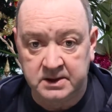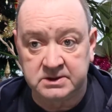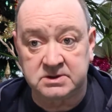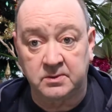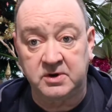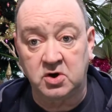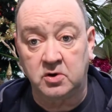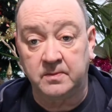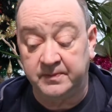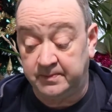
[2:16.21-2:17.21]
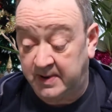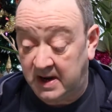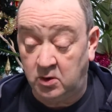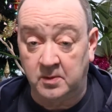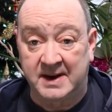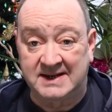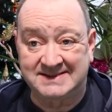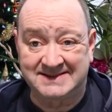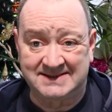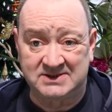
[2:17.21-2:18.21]
So we've got power
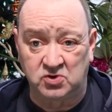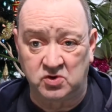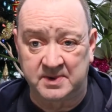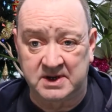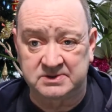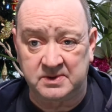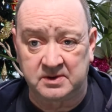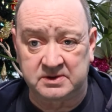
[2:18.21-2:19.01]
banks to talk about as well,